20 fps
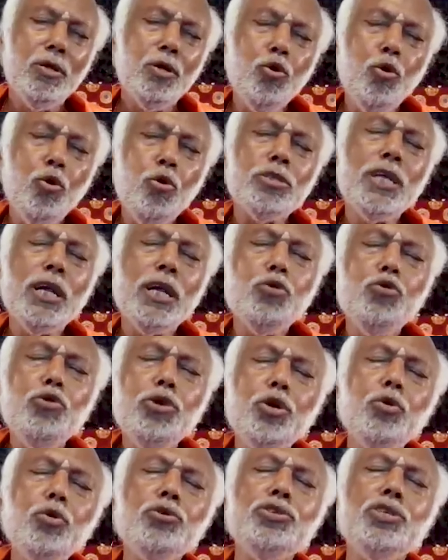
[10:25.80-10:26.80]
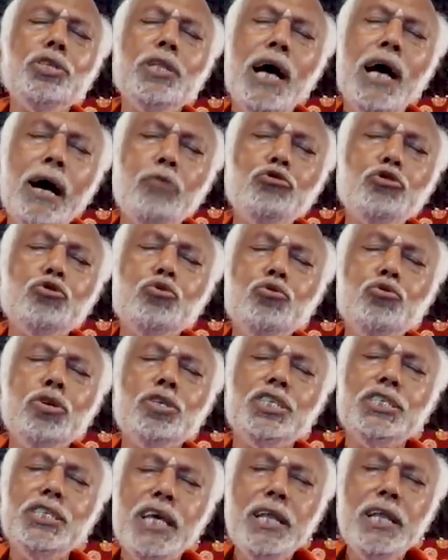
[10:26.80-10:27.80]
The doors and windows in the house do
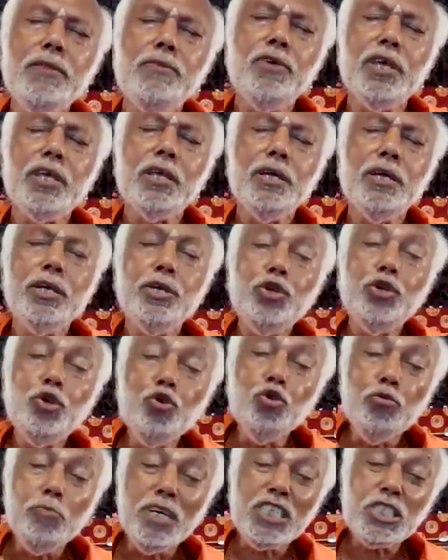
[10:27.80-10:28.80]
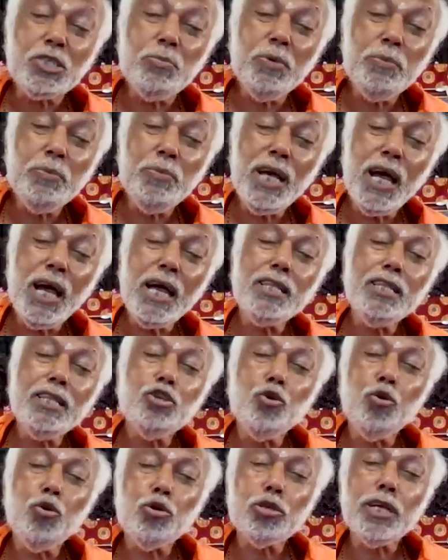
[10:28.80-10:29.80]
not see anything. You must be behind
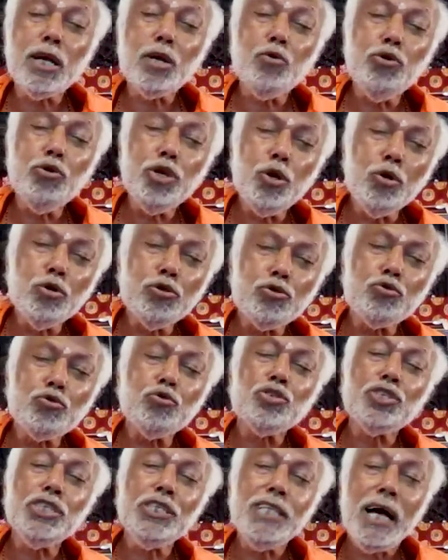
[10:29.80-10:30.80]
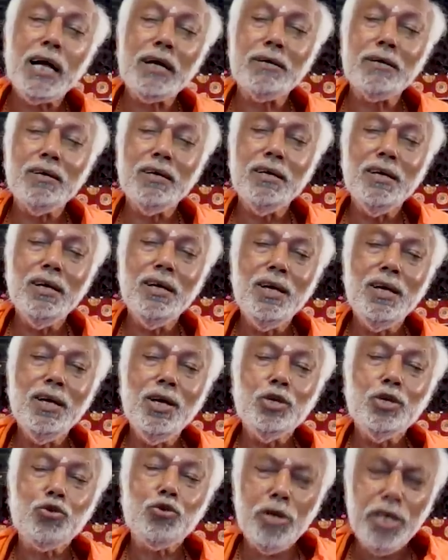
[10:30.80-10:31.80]
the doors and windows to see that.
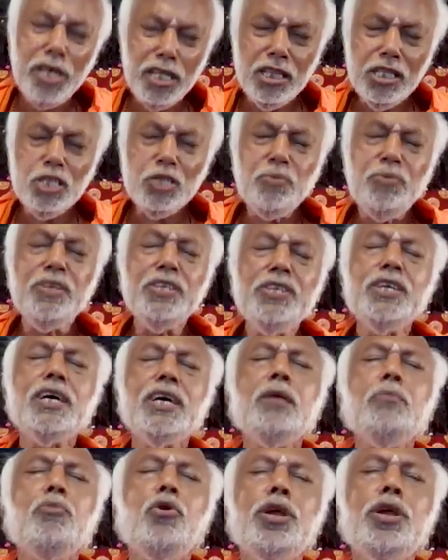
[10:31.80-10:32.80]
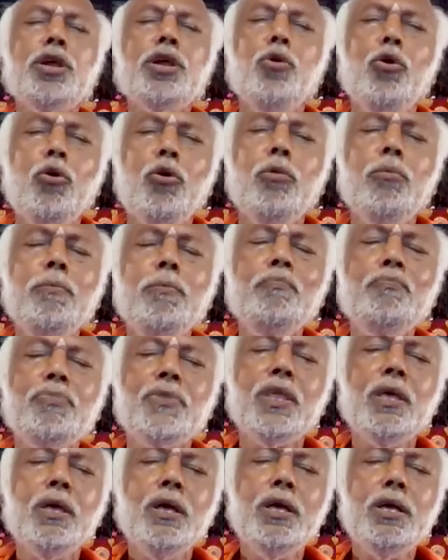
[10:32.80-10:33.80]
So in this physical body home,
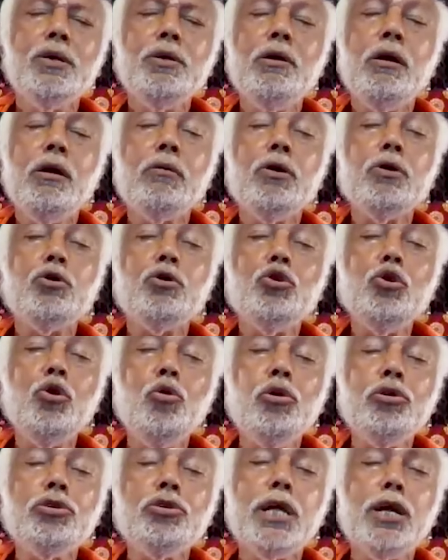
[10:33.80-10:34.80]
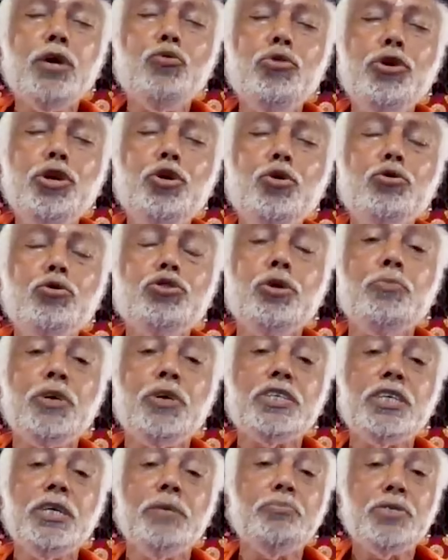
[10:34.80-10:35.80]
you have got doors and windows of
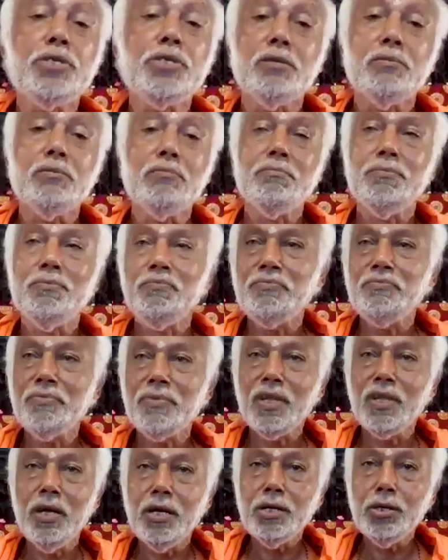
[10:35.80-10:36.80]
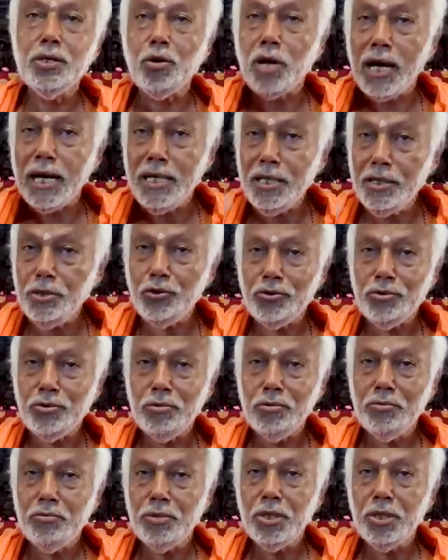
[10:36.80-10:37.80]
perception. Your eyes,
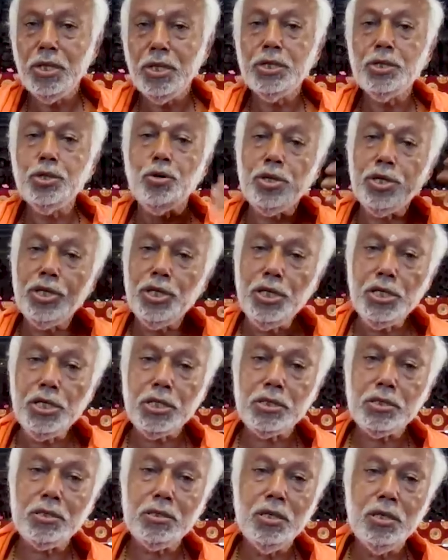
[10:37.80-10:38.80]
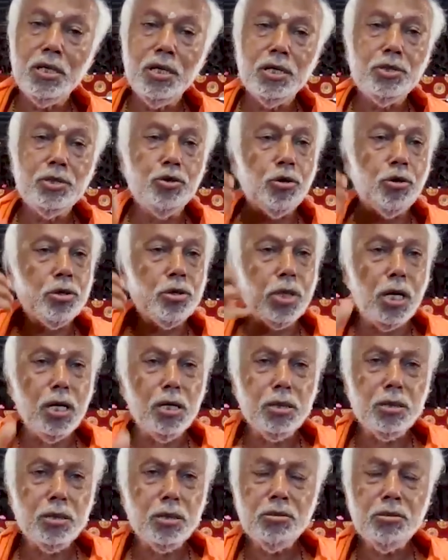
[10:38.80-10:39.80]
your ears, your
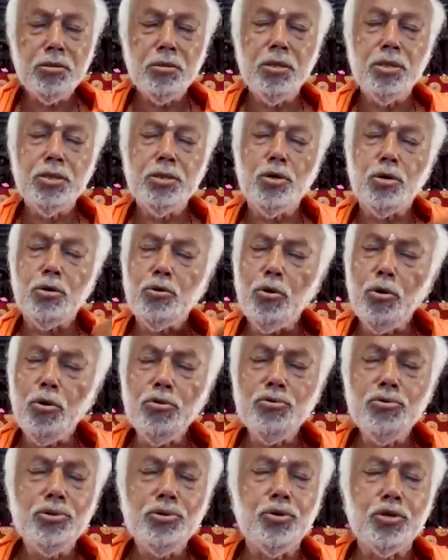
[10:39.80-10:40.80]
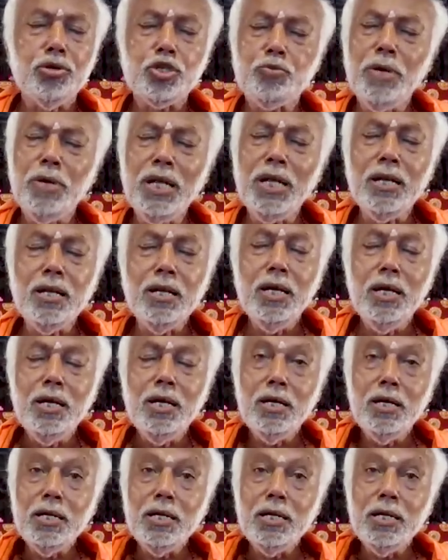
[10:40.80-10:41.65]
tongue, your nose, your smell.